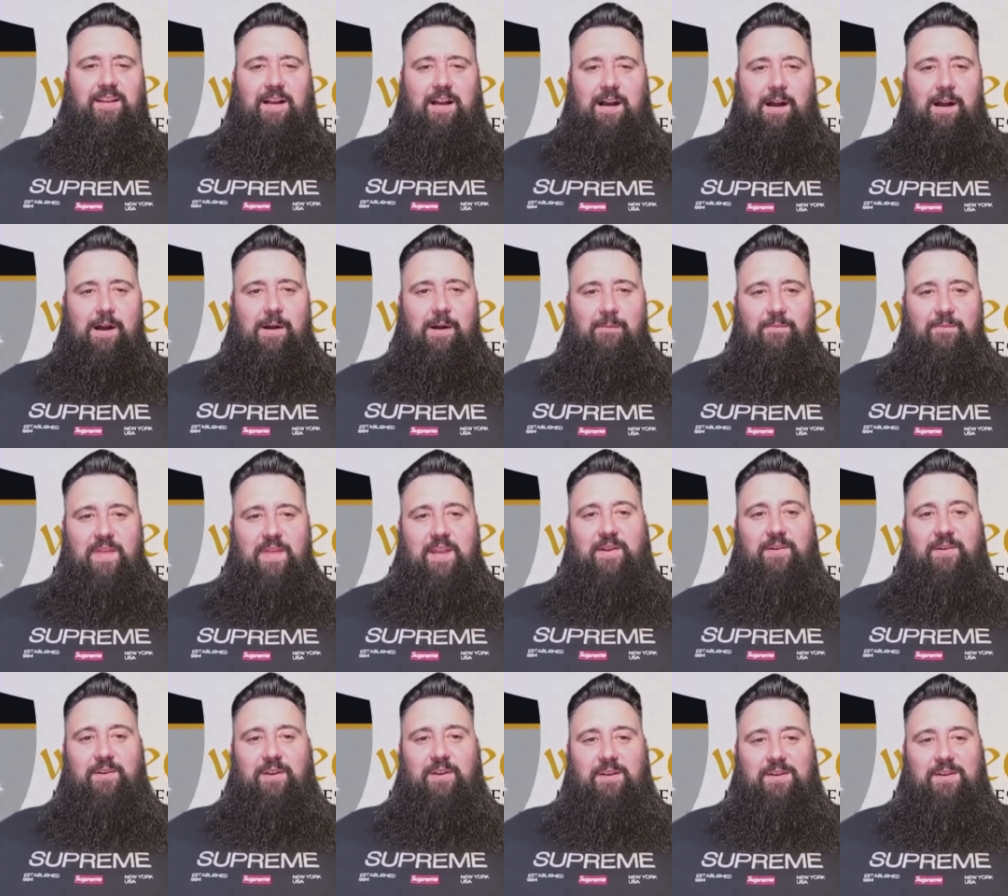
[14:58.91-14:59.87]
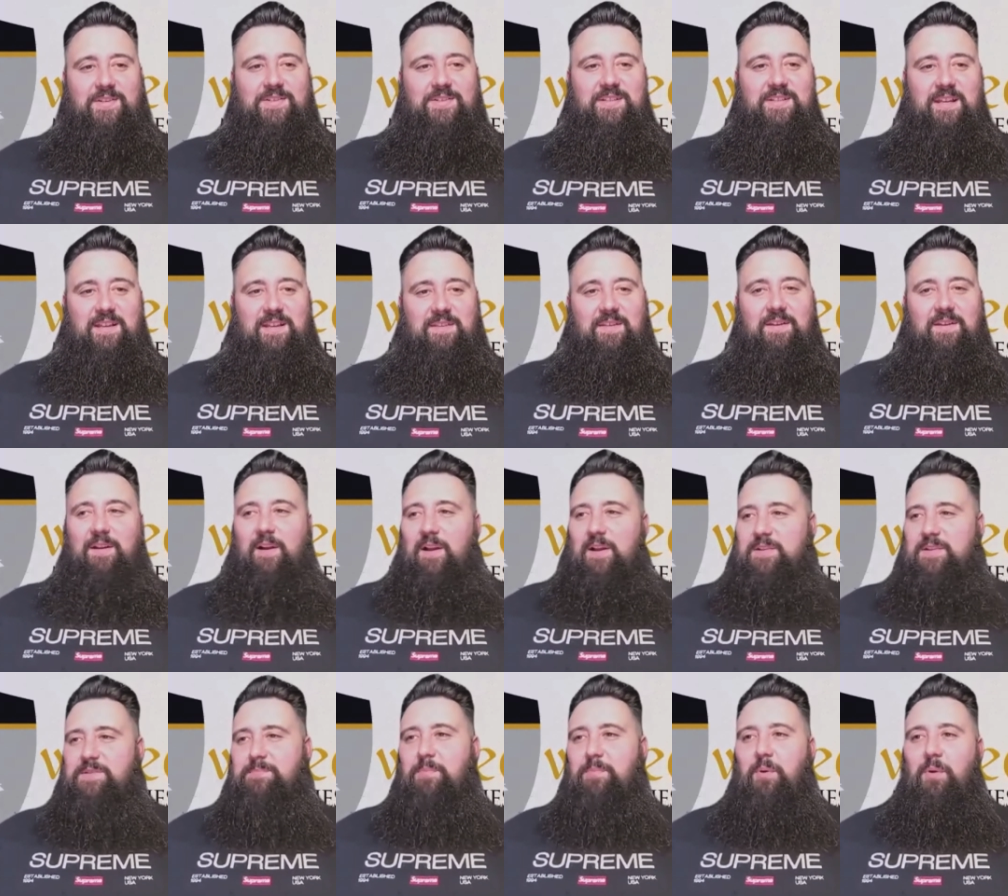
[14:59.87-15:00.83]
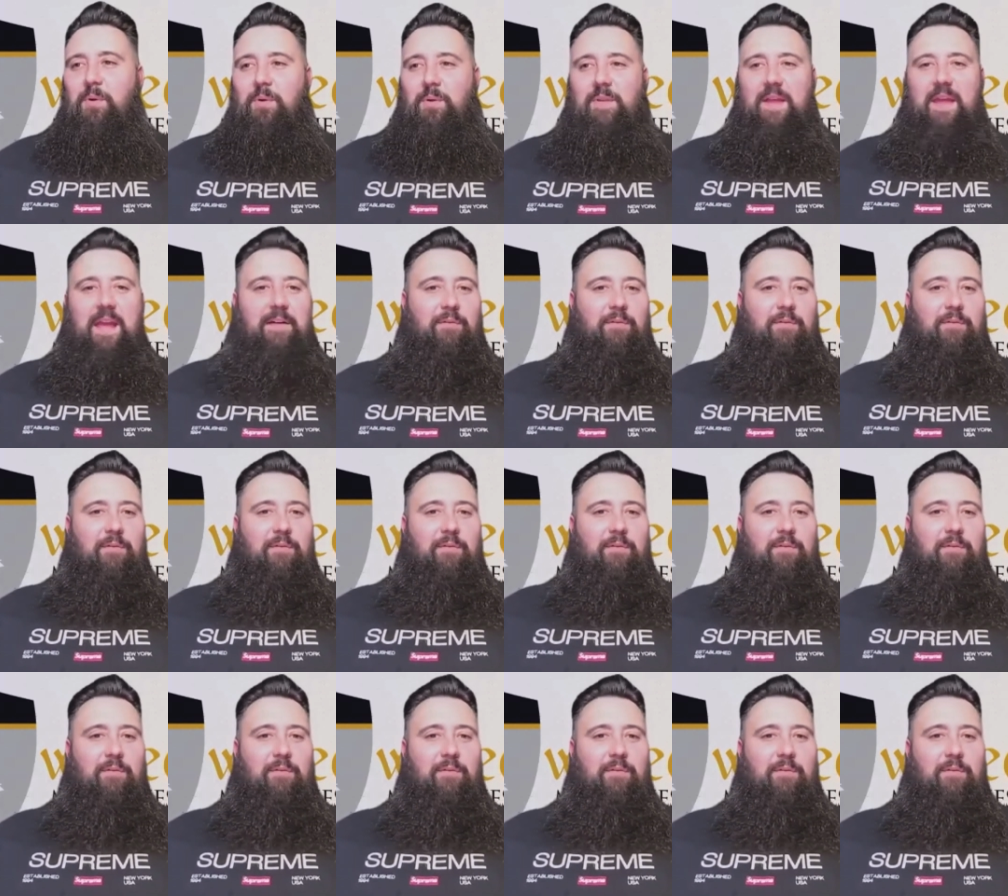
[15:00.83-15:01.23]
Um, they don't understand the gospel. They have